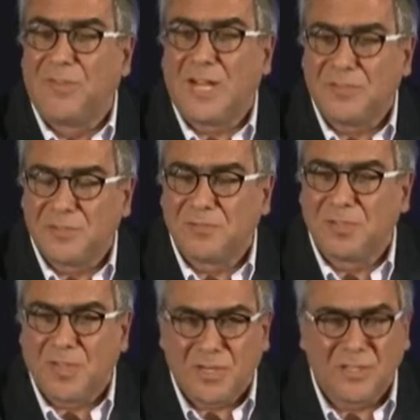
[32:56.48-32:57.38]
the valves of
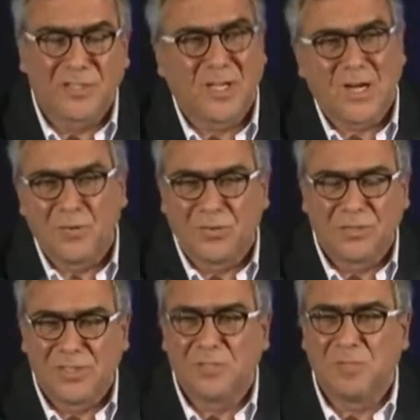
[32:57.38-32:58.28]
the heart. How
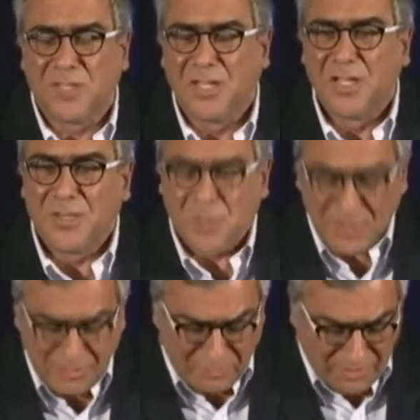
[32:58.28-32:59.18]
could this be? Well,
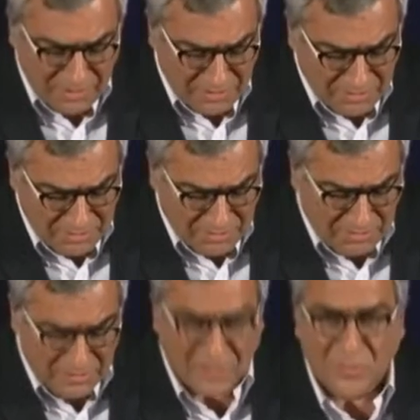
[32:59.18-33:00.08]
in fact,
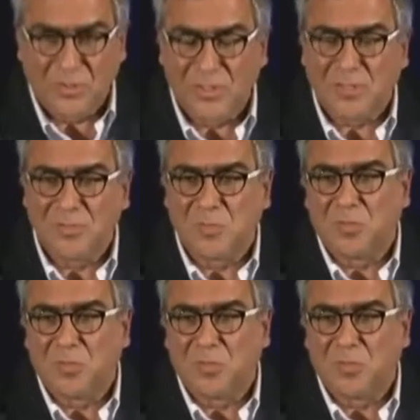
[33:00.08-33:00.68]
there were some